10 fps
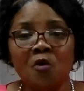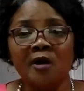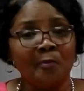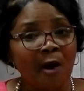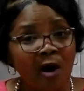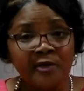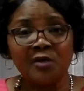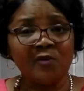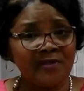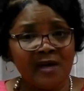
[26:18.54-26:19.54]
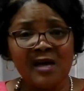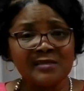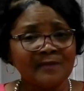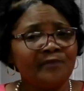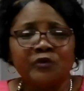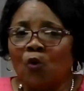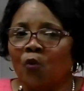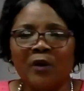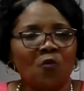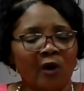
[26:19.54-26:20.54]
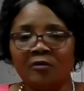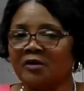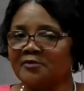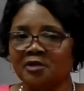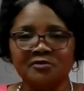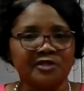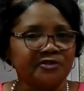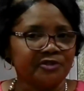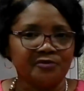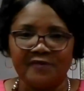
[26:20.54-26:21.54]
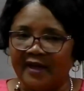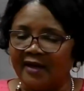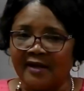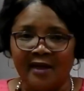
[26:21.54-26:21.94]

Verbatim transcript: You want to partner with us? We welcome you to do that.